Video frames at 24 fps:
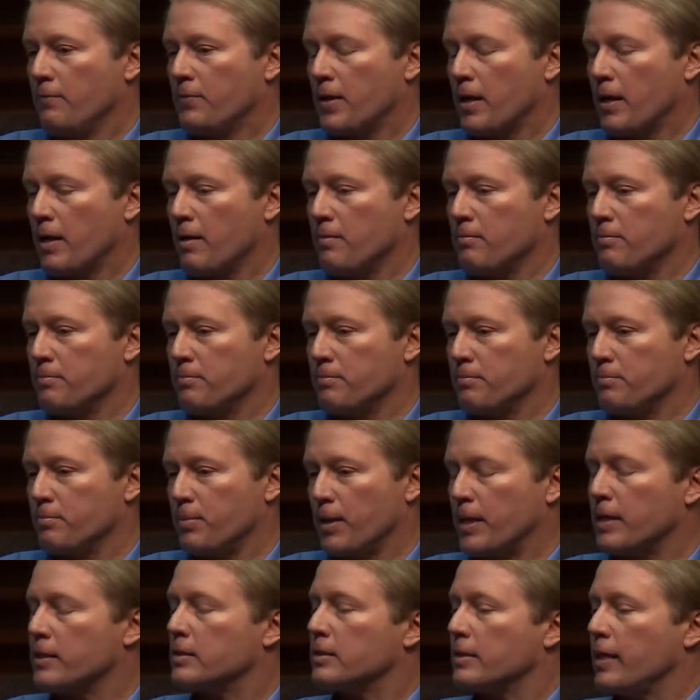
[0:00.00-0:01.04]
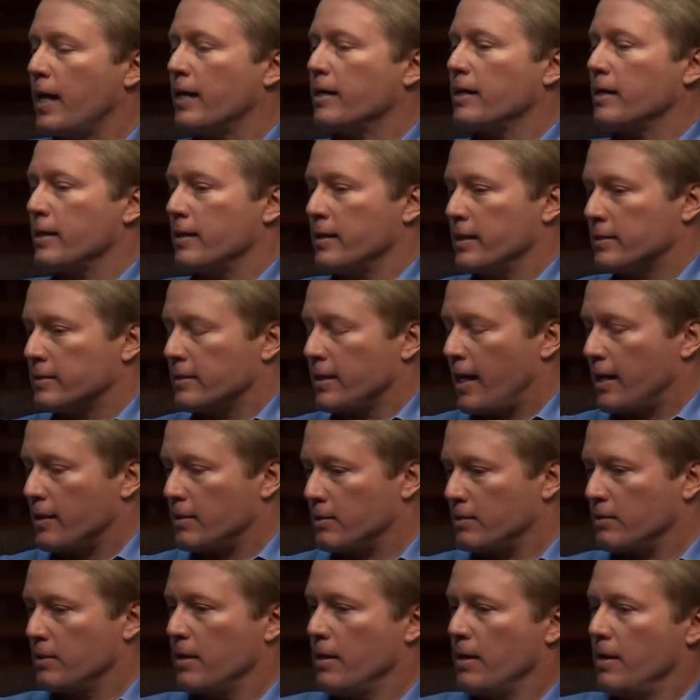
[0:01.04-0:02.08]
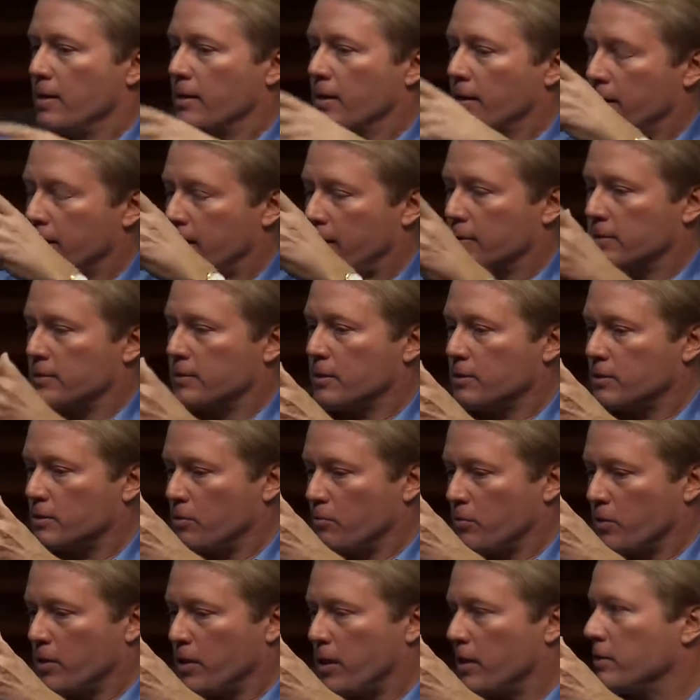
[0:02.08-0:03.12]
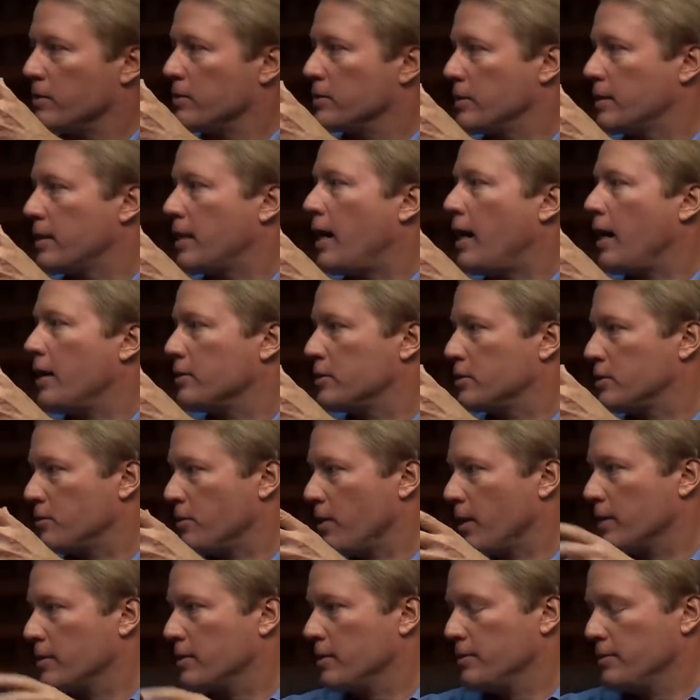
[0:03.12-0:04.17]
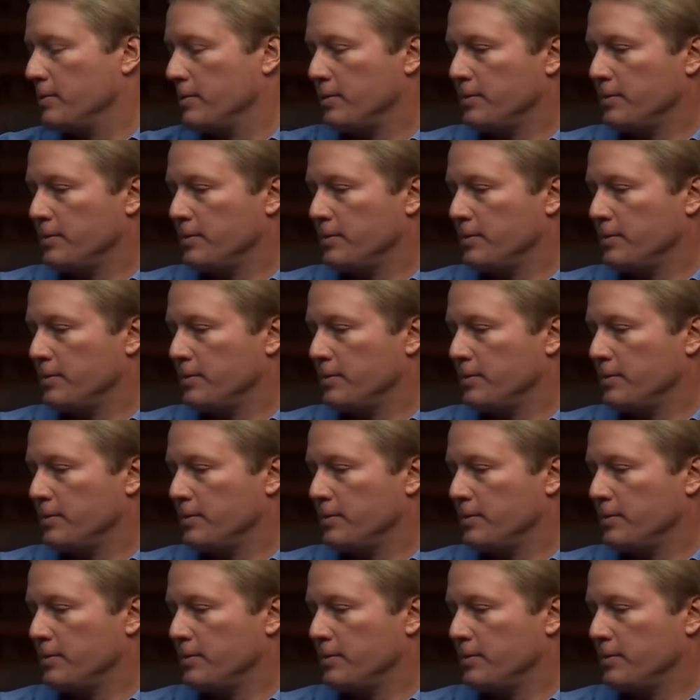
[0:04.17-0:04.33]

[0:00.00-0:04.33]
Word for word: Um, but it's not, it's not inconsistent with our construct.